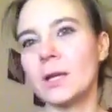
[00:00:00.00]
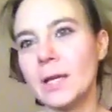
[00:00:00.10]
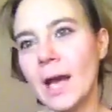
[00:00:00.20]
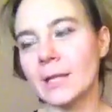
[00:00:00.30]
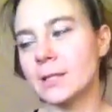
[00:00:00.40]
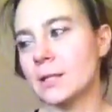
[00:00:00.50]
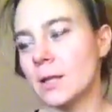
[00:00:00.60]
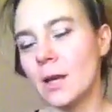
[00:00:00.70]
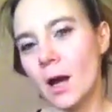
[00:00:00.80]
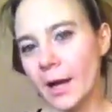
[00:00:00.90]
Yet,
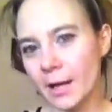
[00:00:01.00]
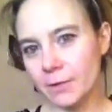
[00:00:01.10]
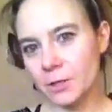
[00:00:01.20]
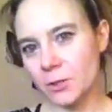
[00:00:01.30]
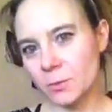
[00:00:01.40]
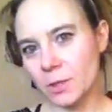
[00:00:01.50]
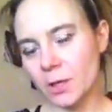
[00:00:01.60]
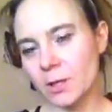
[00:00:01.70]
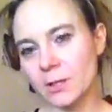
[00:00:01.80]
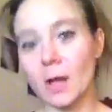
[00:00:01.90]
I have issues
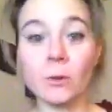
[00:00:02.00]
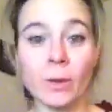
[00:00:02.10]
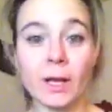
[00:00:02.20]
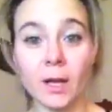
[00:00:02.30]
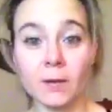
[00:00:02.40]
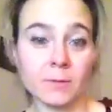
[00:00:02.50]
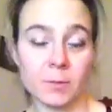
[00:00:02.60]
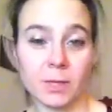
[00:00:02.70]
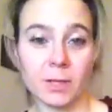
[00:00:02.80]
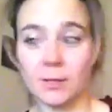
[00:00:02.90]
because I don't wear gloves
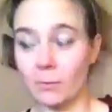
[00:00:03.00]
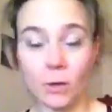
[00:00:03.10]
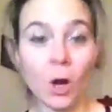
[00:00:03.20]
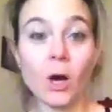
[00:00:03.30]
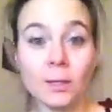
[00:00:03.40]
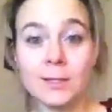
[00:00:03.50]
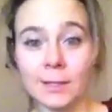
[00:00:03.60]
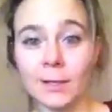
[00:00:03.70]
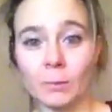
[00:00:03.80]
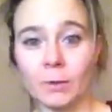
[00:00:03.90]
because I'm
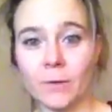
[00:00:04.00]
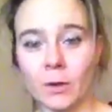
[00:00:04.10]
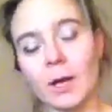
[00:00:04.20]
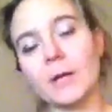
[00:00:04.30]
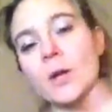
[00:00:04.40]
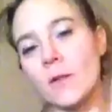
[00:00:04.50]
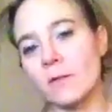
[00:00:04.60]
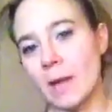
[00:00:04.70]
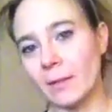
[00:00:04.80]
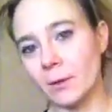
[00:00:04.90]
constantly on my phone. And I know they've
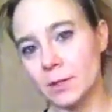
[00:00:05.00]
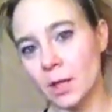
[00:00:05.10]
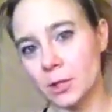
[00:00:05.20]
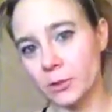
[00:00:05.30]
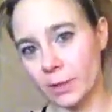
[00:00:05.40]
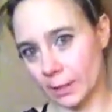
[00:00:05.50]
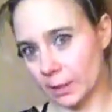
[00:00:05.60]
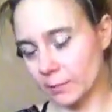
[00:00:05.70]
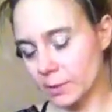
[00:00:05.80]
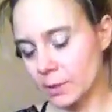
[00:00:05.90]
made those touchscreen
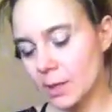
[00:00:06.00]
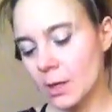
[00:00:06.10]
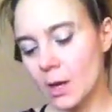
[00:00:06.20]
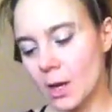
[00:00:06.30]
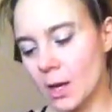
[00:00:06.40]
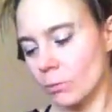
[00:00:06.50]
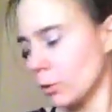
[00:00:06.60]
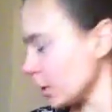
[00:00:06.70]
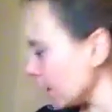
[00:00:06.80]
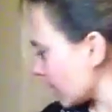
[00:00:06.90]
gloves,
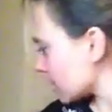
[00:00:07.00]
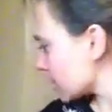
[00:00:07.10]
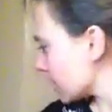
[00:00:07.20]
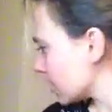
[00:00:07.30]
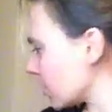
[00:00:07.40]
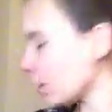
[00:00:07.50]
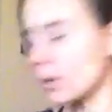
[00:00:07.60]
which I actually got